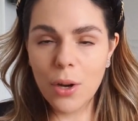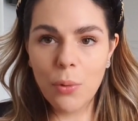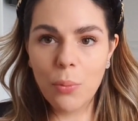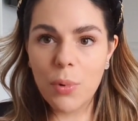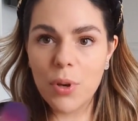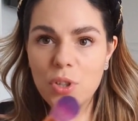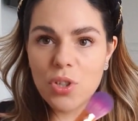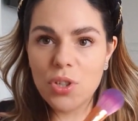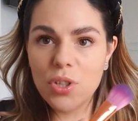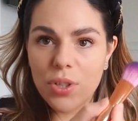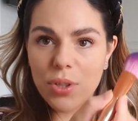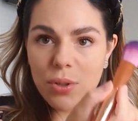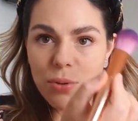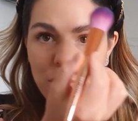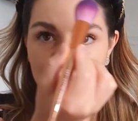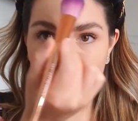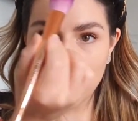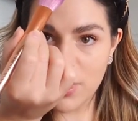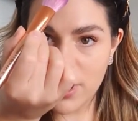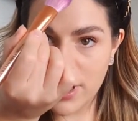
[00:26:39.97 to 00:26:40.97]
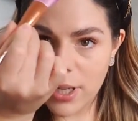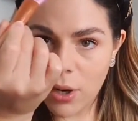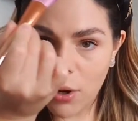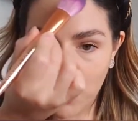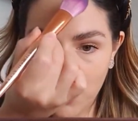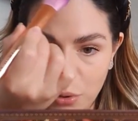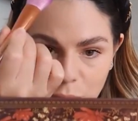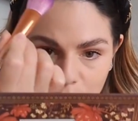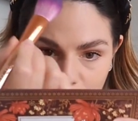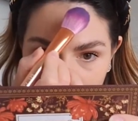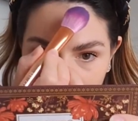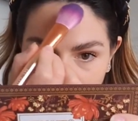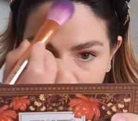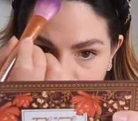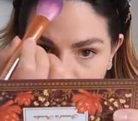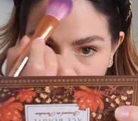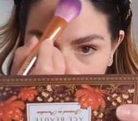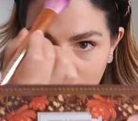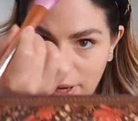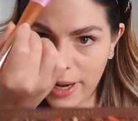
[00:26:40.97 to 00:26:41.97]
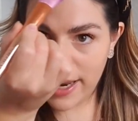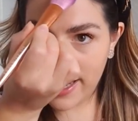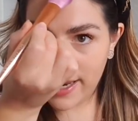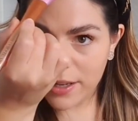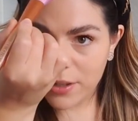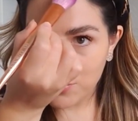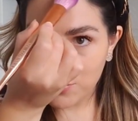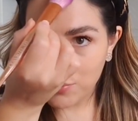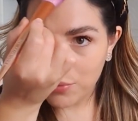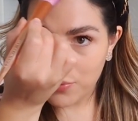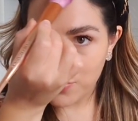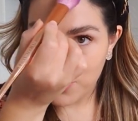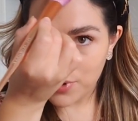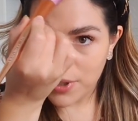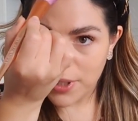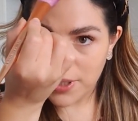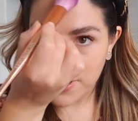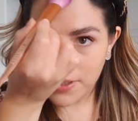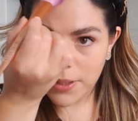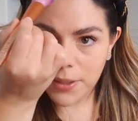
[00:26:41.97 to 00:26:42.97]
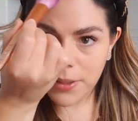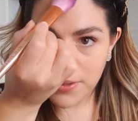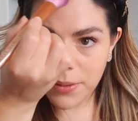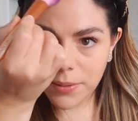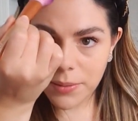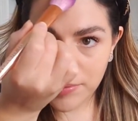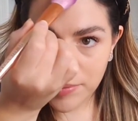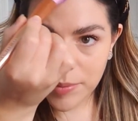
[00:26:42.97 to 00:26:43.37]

which is usually on your forehead over here,